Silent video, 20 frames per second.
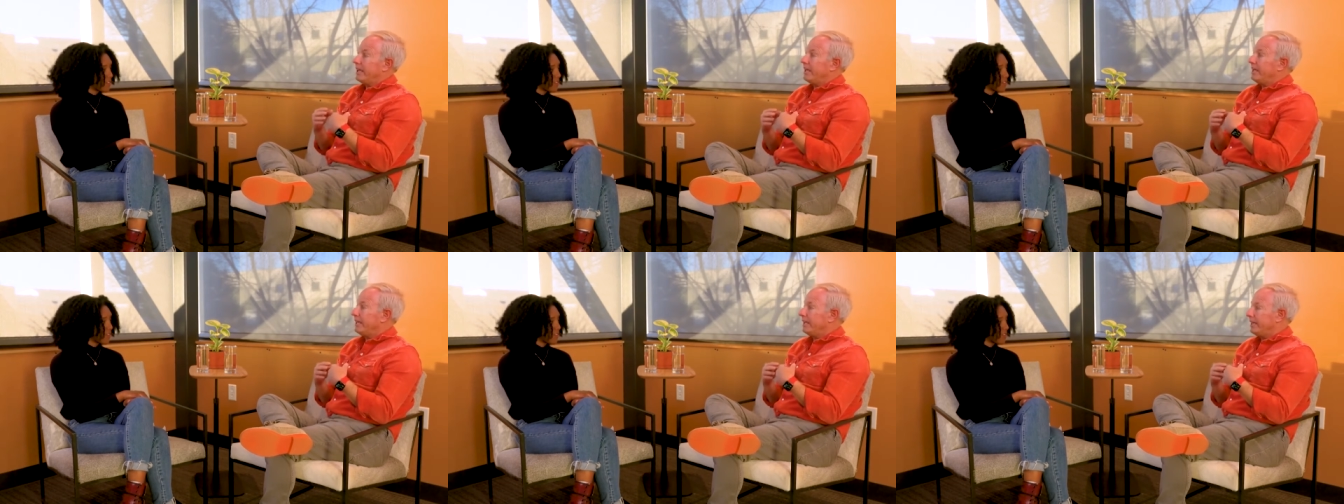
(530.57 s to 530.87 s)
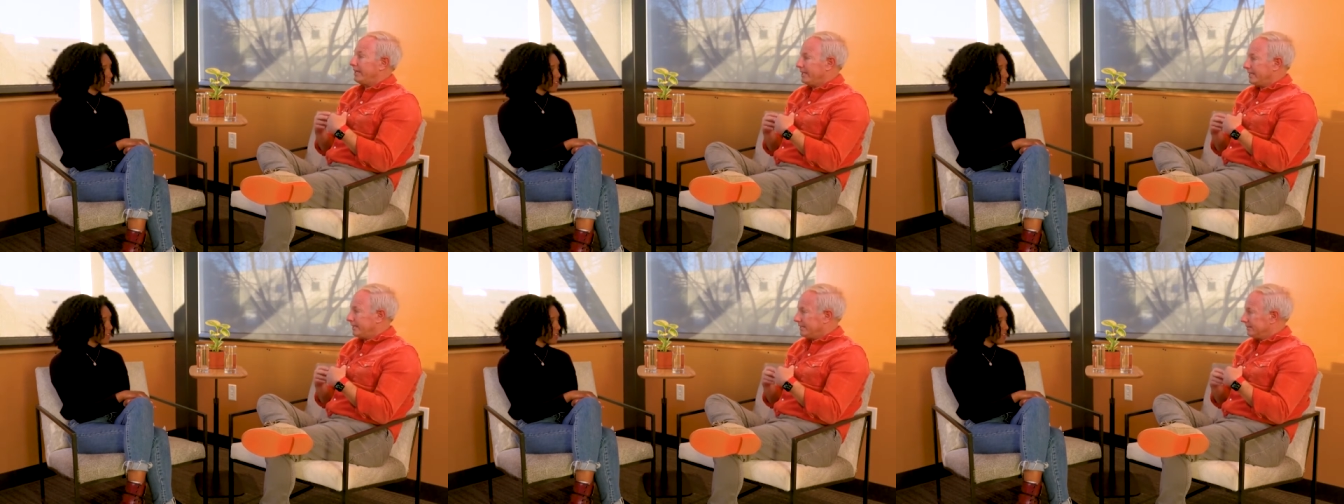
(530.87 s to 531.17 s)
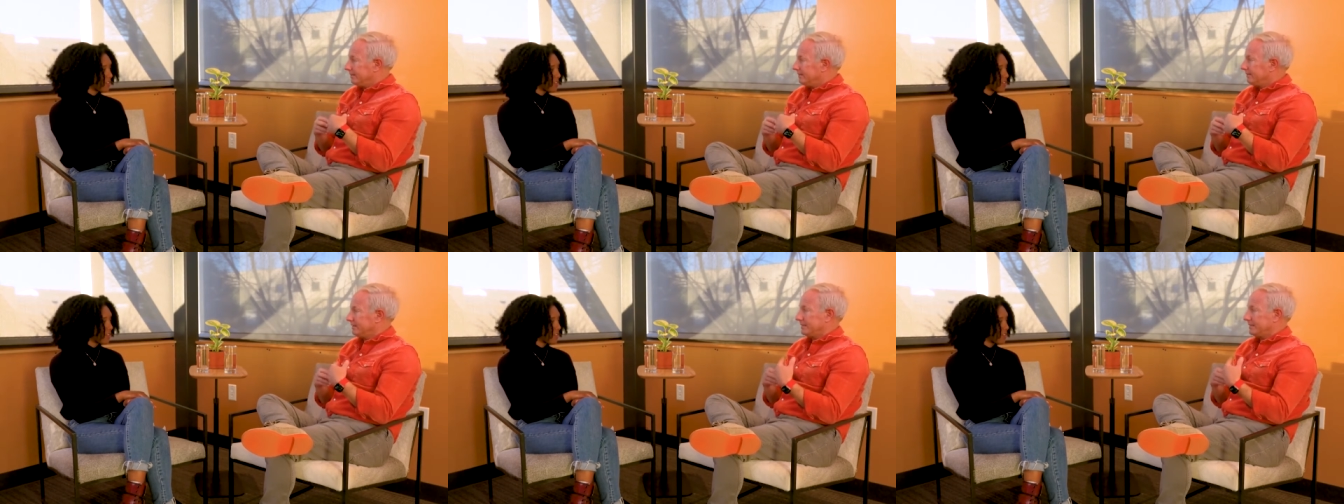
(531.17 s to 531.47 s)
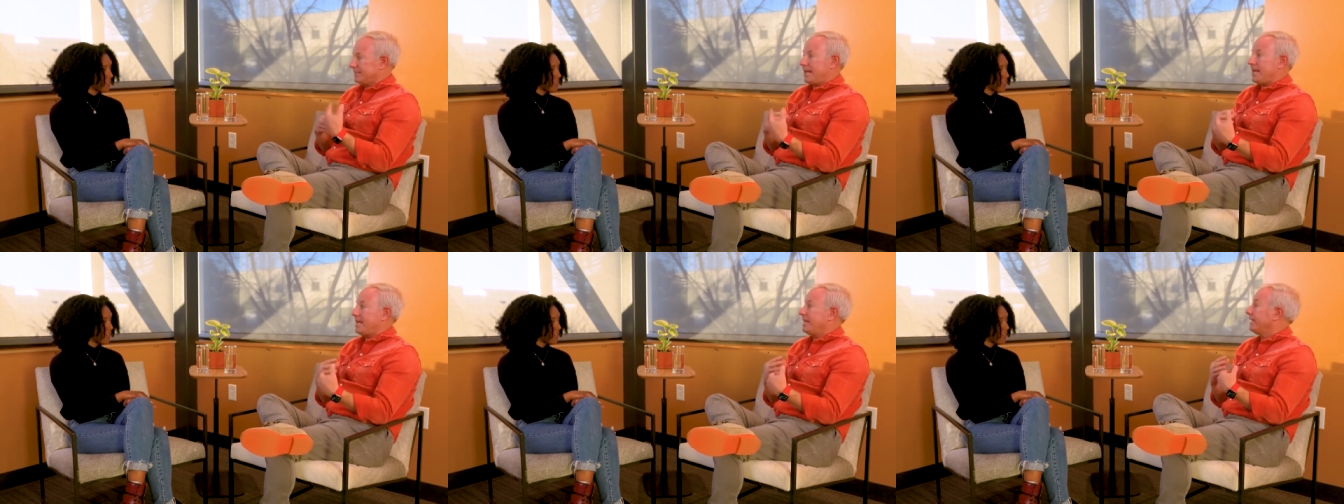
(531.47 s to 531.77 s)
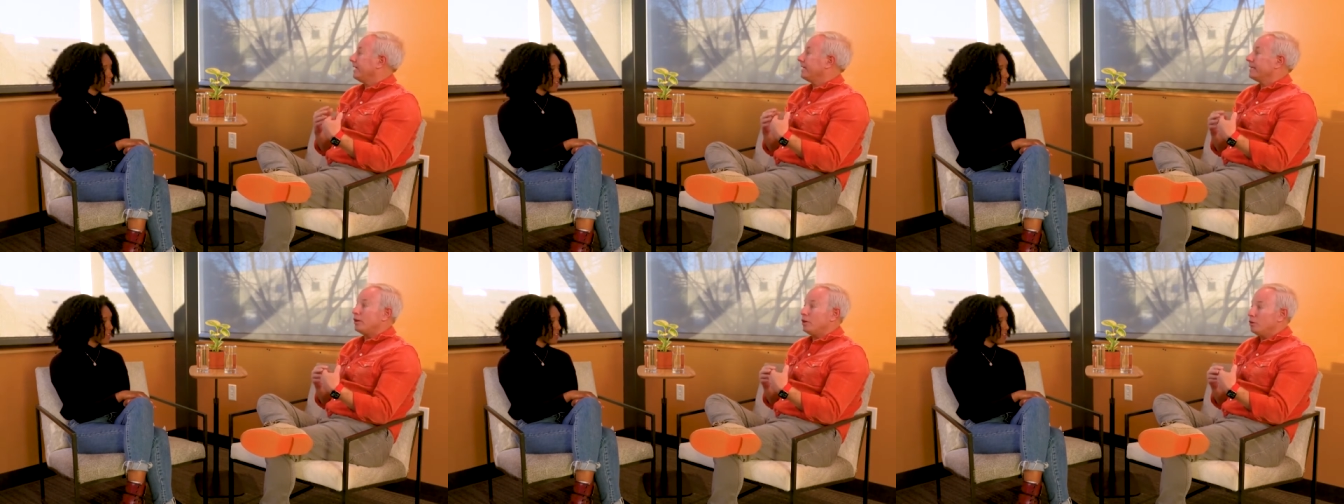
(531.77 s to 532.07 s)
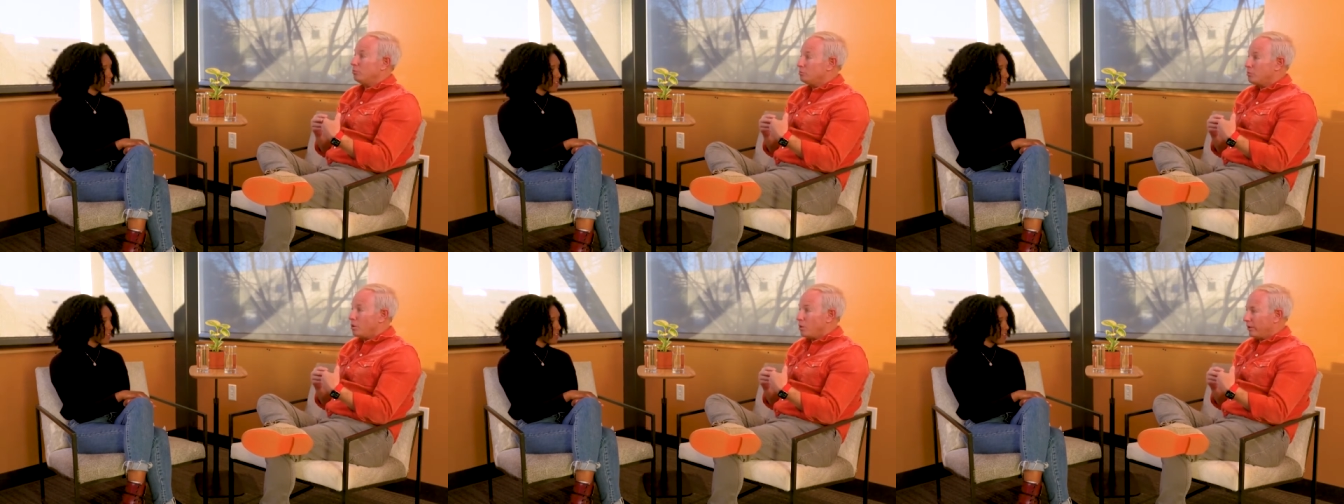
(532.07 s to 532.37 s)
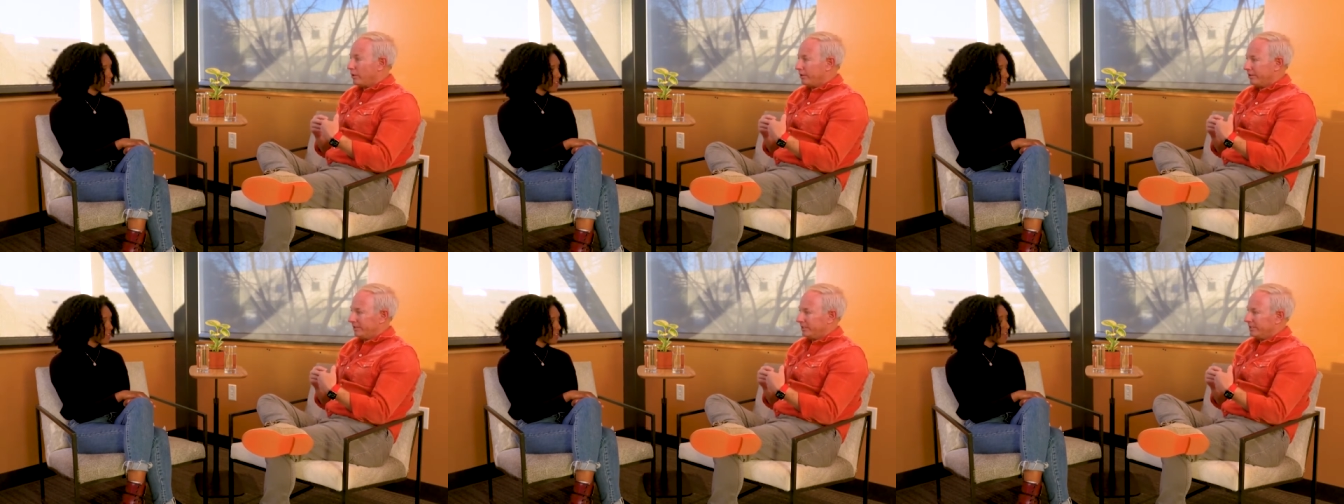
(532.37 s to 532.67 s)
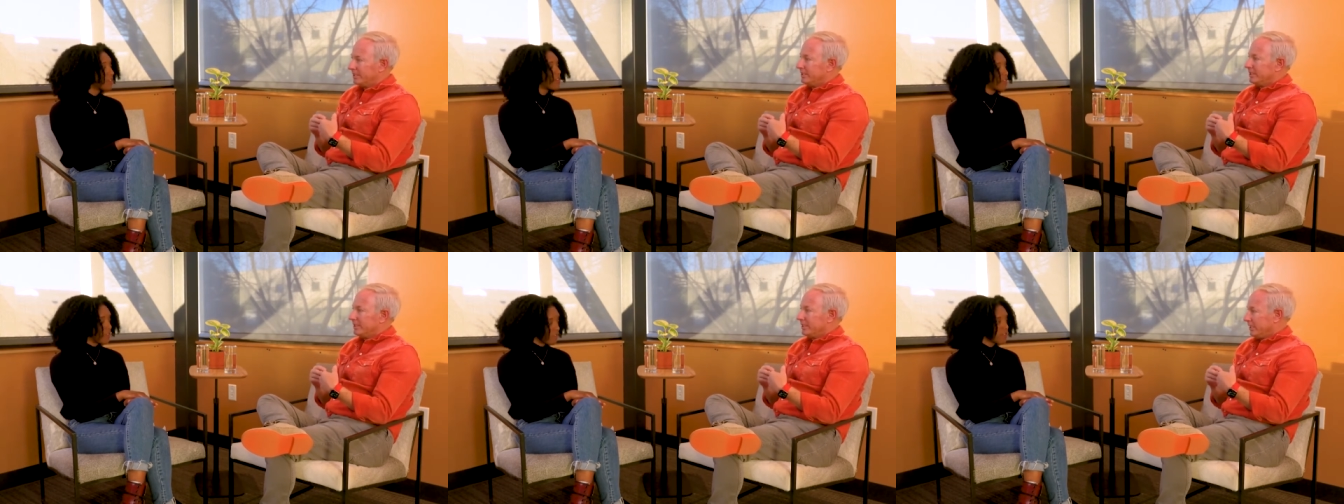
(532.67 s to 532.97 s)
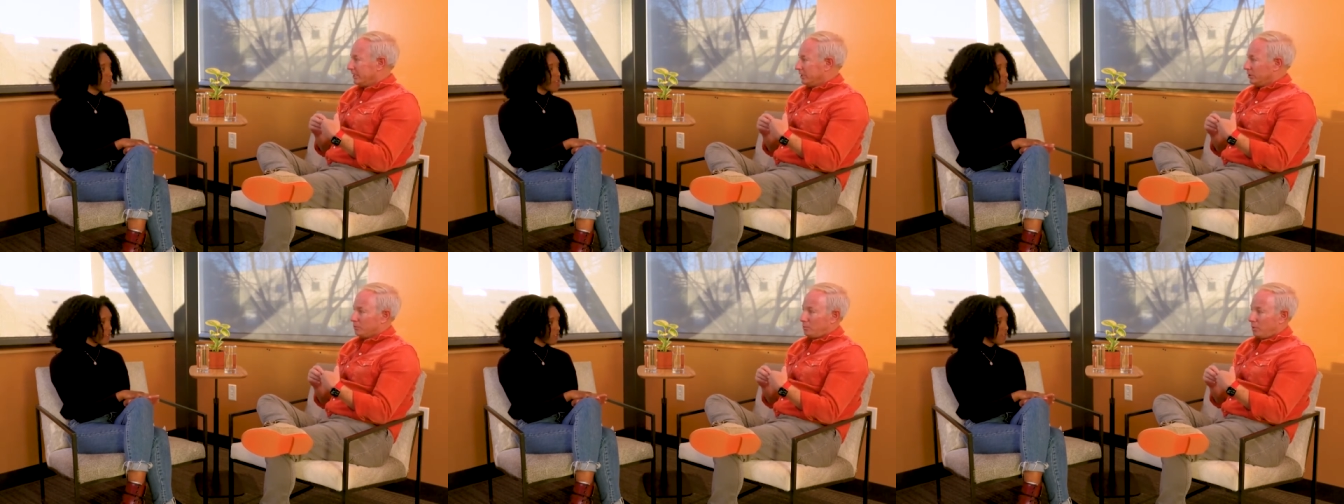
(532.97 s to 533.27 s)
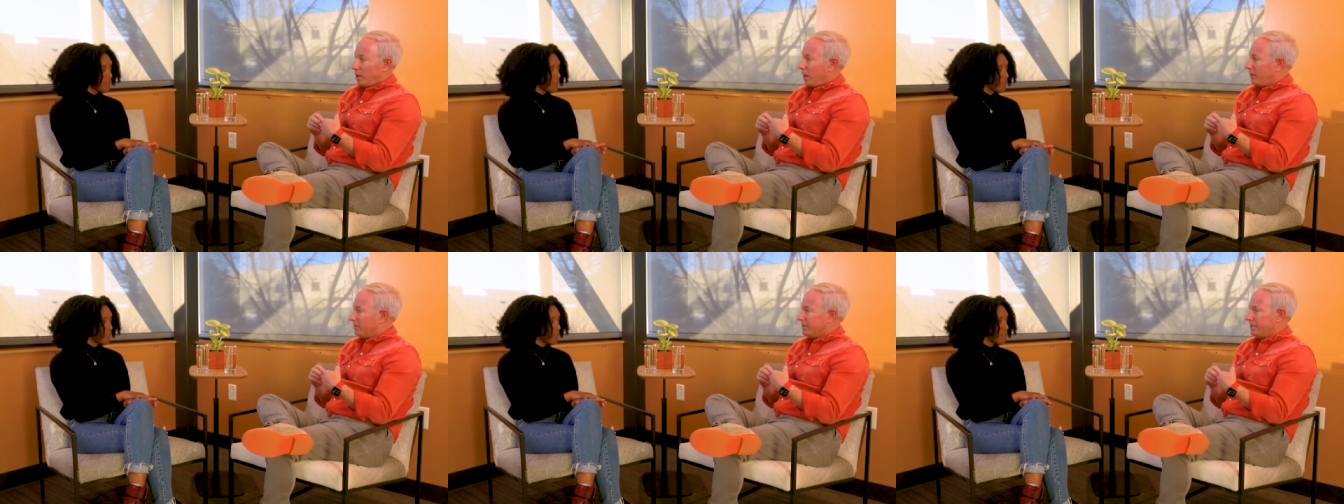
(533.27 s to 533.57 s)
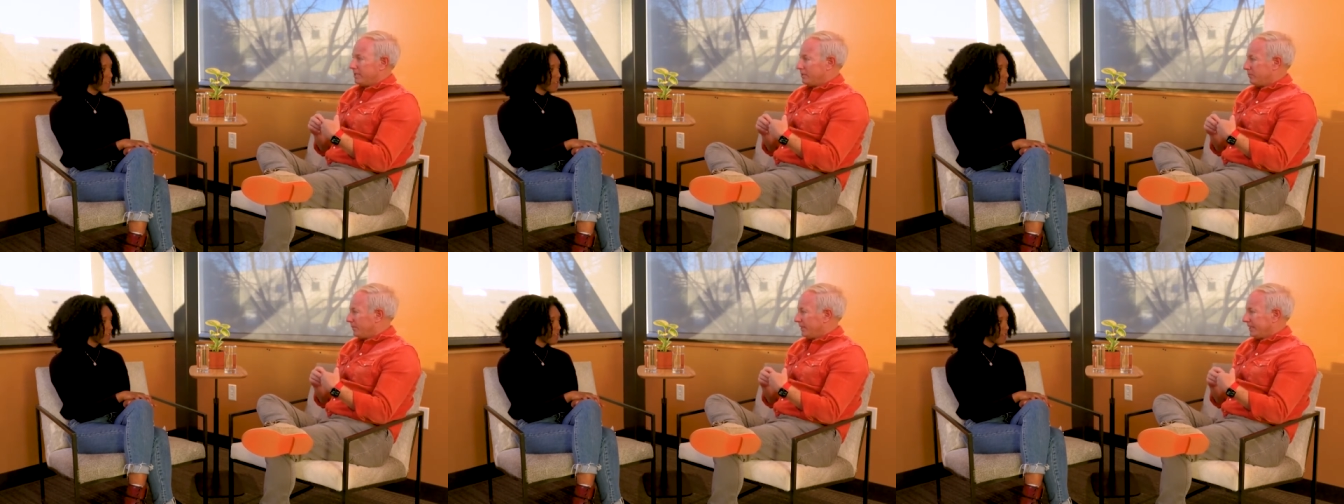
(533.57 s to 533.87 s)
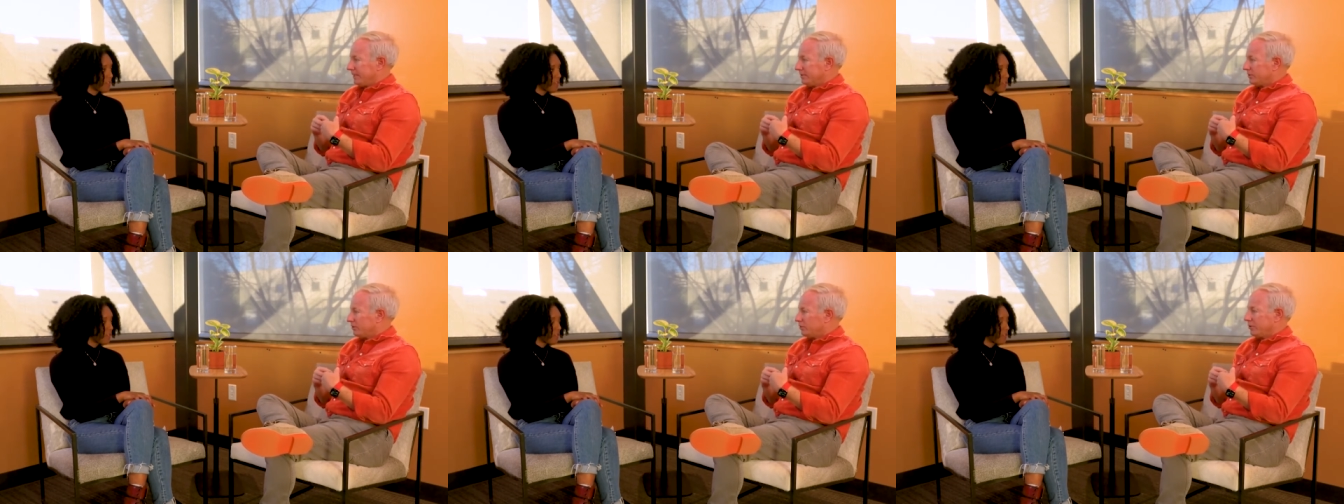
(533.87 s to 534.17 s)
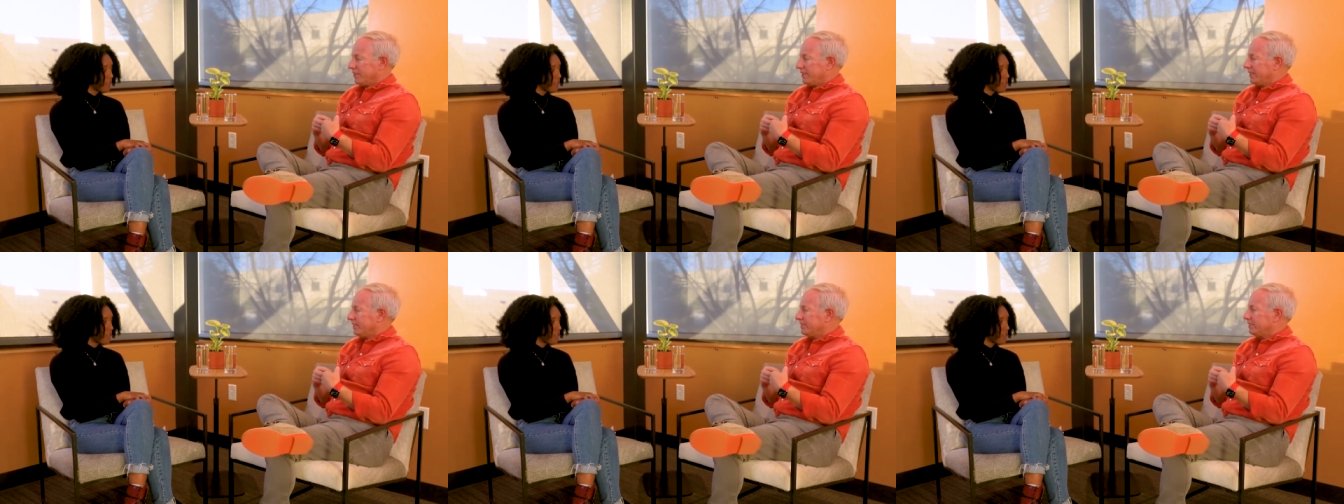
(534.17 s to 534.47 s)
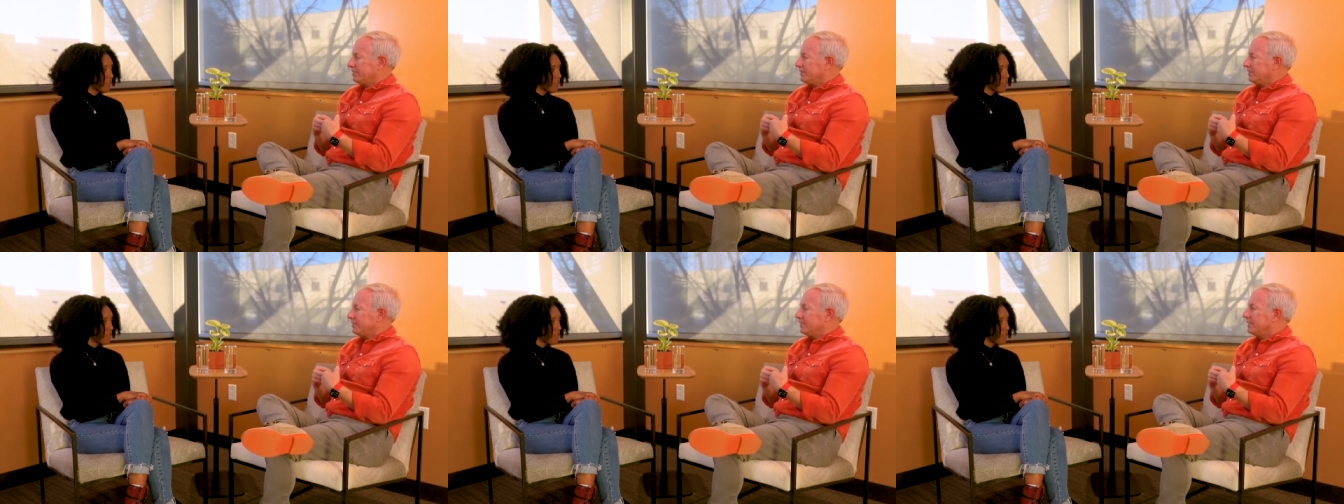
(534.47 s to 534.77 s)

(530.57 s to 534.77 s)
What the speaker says: and staying at home more is probably the biggest trend,